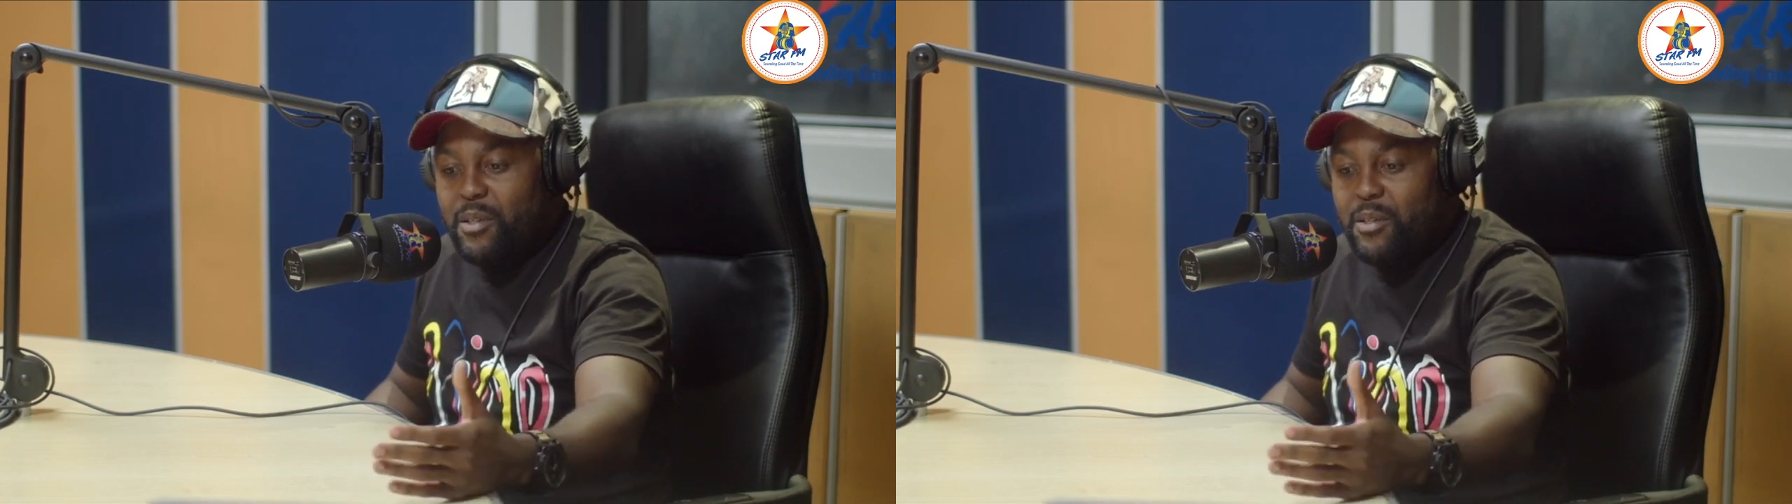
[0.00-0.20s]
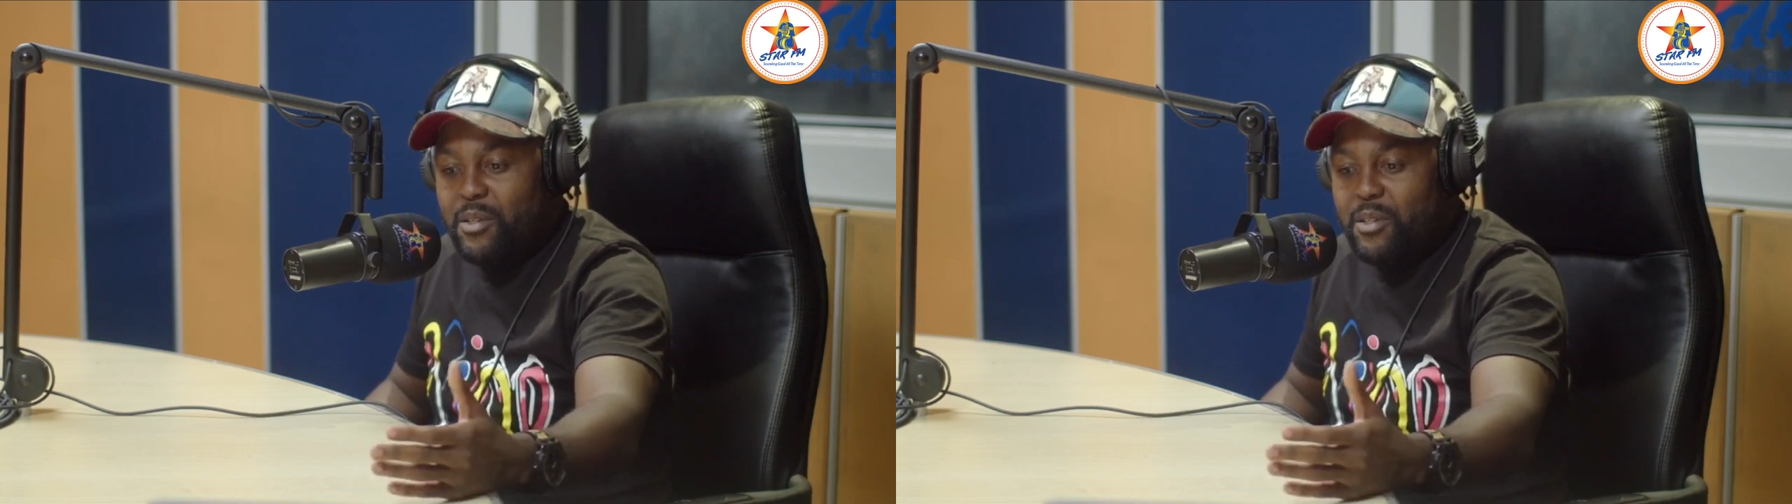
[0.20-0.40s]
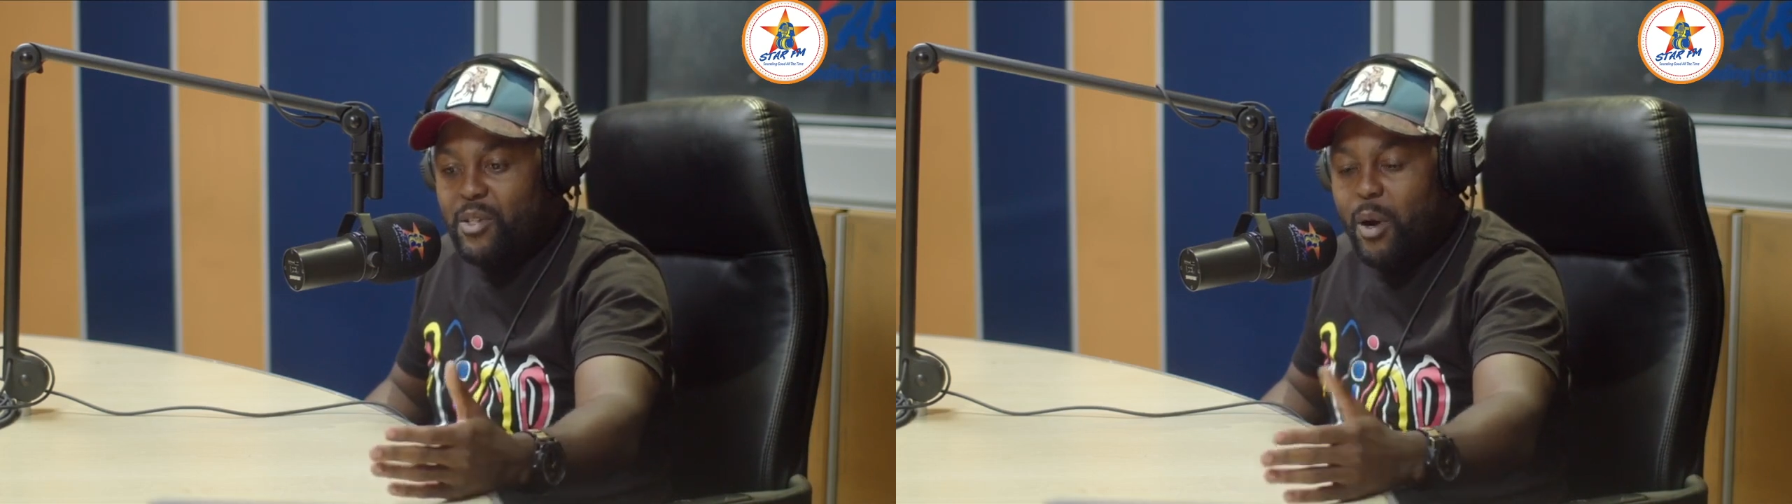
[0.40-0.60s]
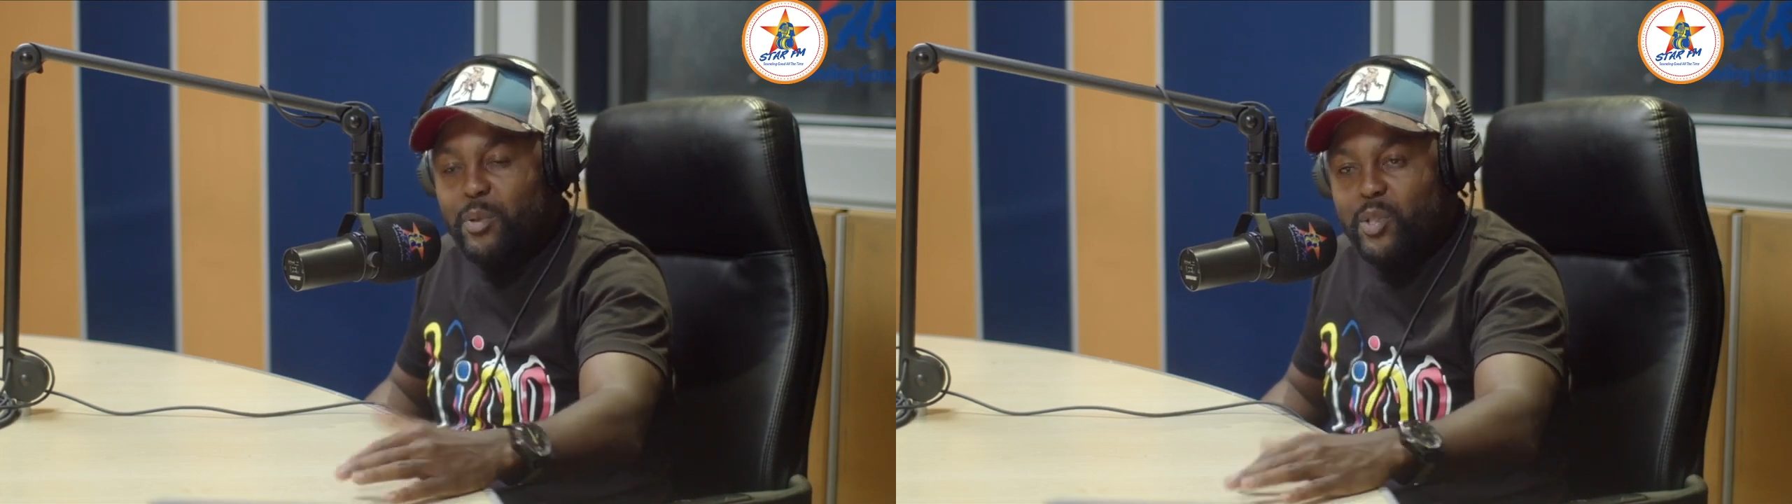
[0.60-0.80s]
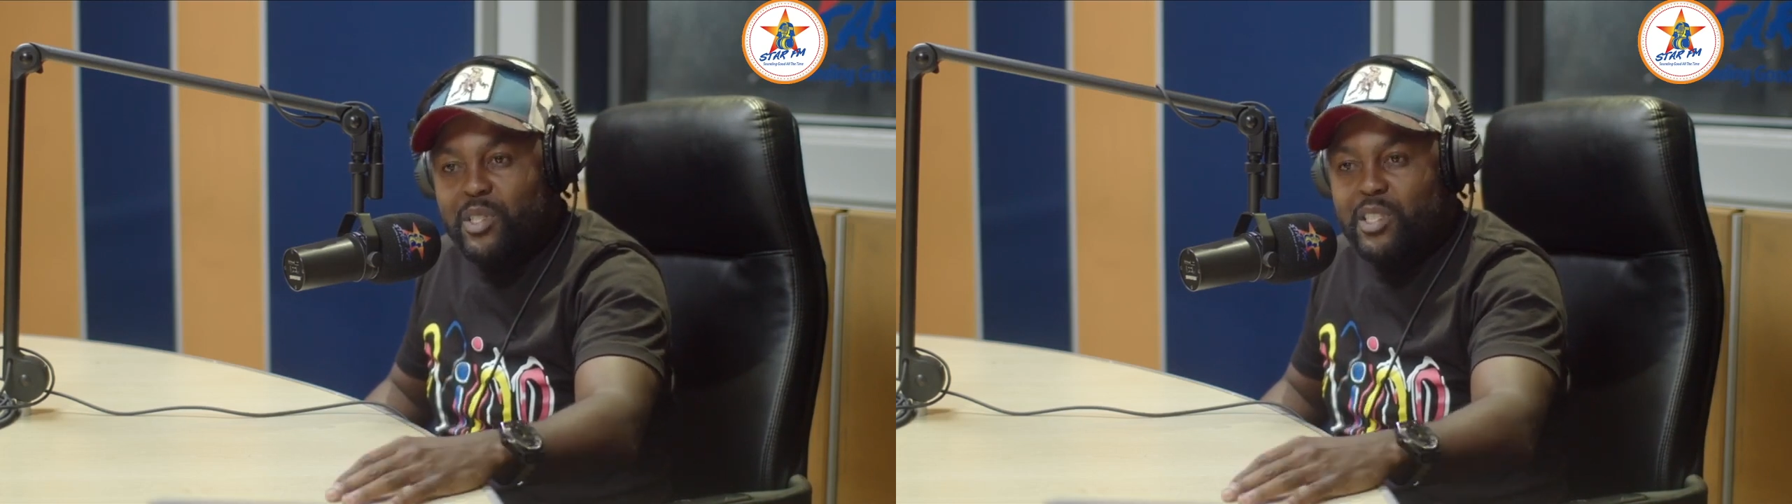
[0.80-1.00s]
the the the
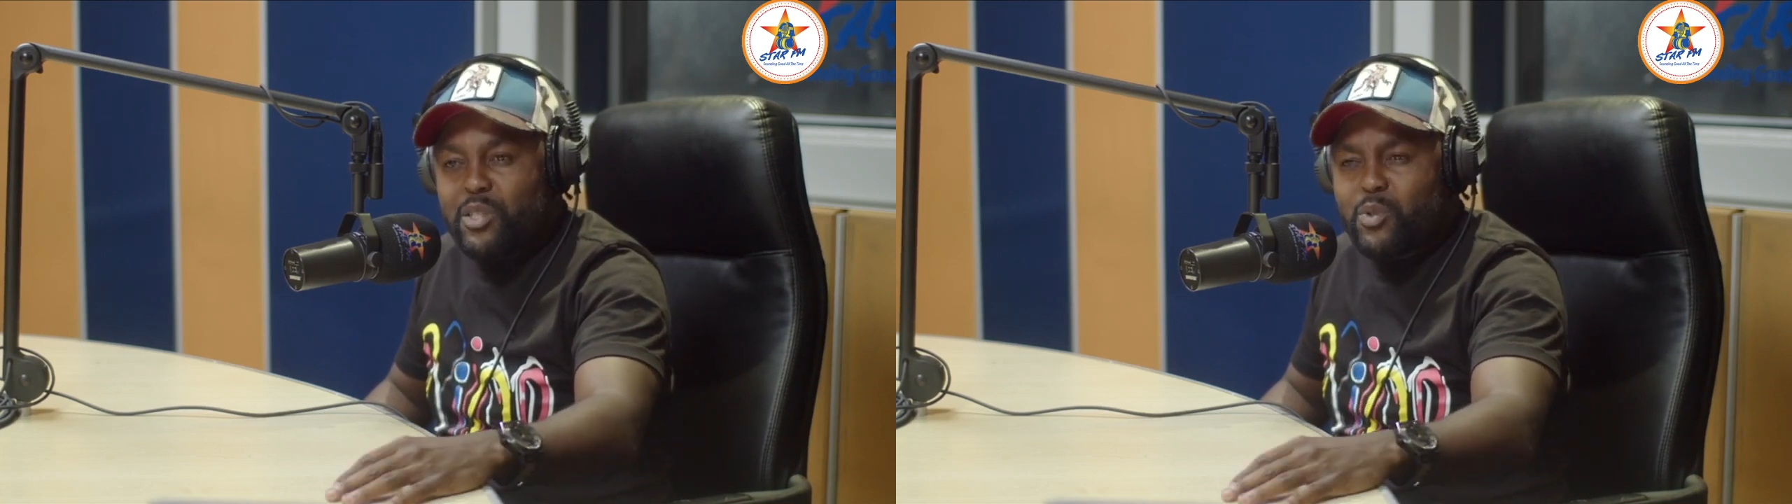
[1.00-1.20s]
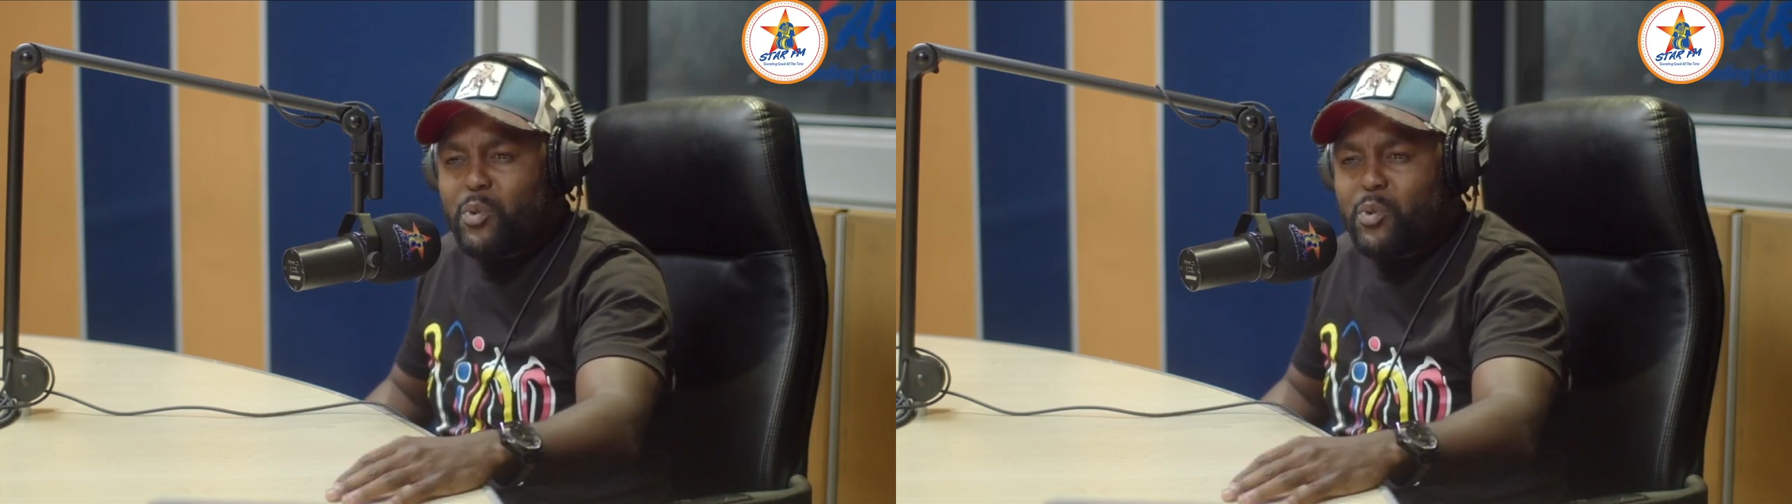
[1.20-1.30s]
opportunity